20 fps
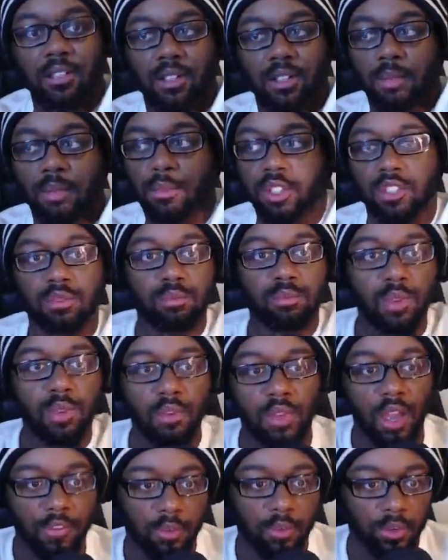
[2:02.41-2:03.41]
So let me just move
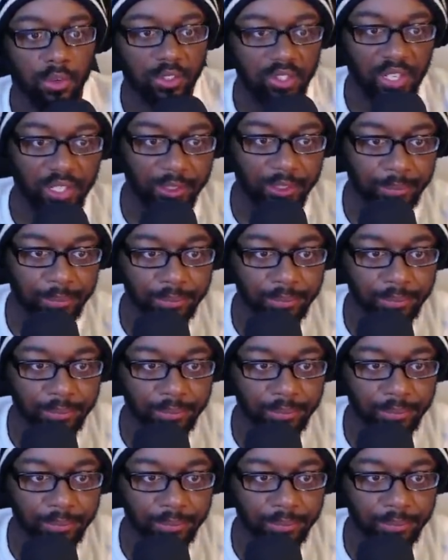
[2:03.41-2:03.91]
that for a second.